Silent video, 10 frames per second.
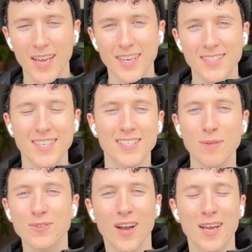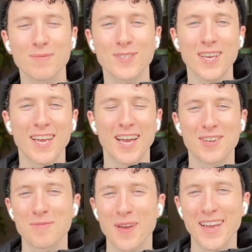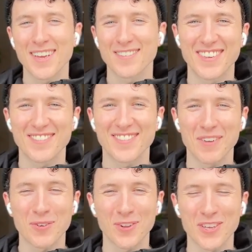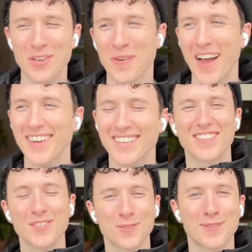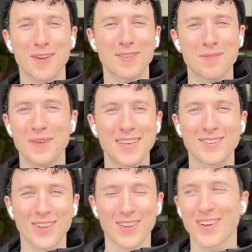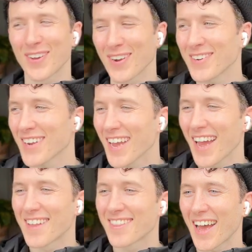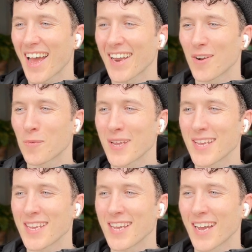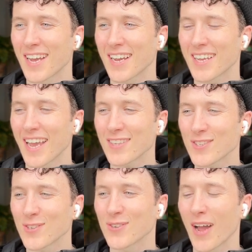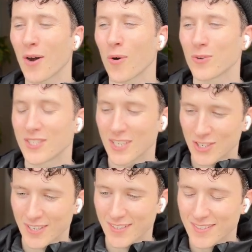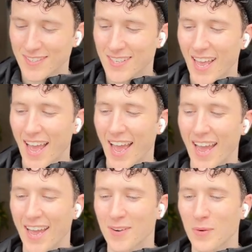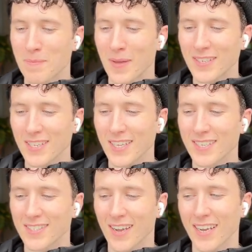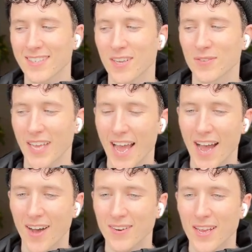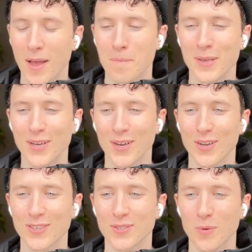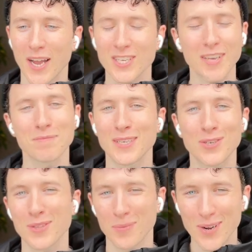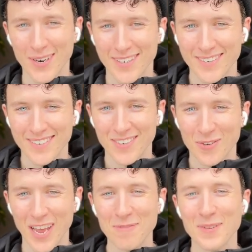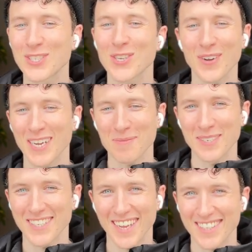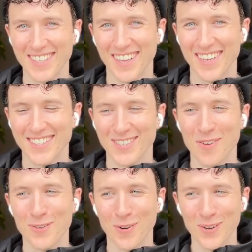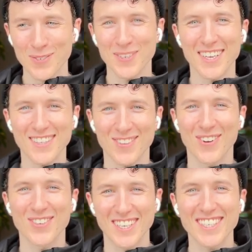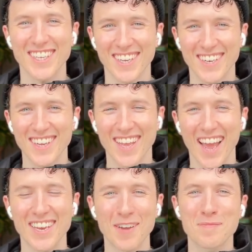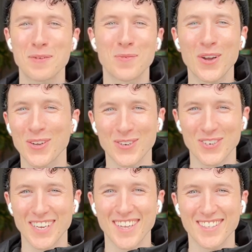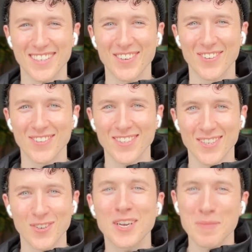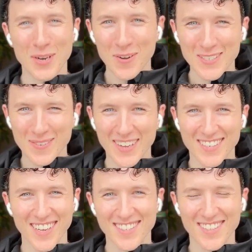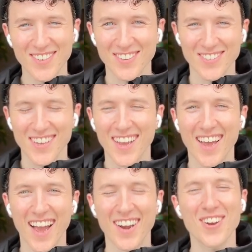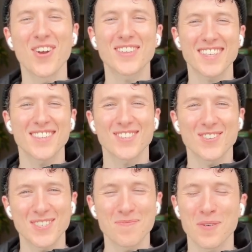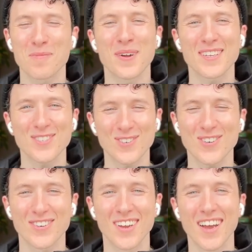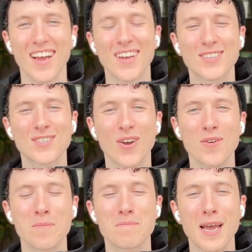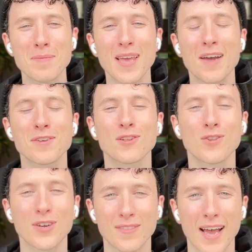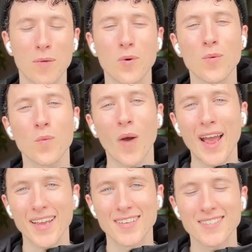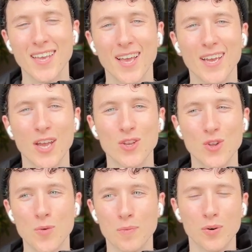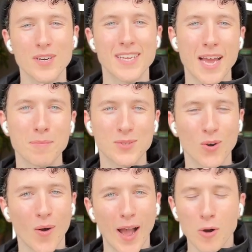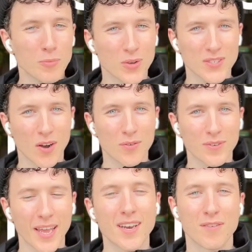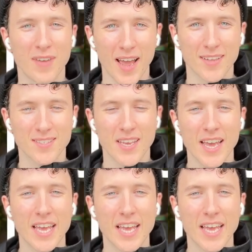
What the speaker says: See, sometimes, and you may, if I'm calling you out, this was definitely me not long ago, that we get to our auditions and we mentally psych ourselves out because we actually haven't been doing the work. We haven't been showing up in dance class. So of course, when you get to the audition and you haven't been working on your dance skills, you're going to be nervous about your dance skills. And I know it sounds so simple, but it's true. So maybe having a look at that. What ways can you preempt or help yourself in advance?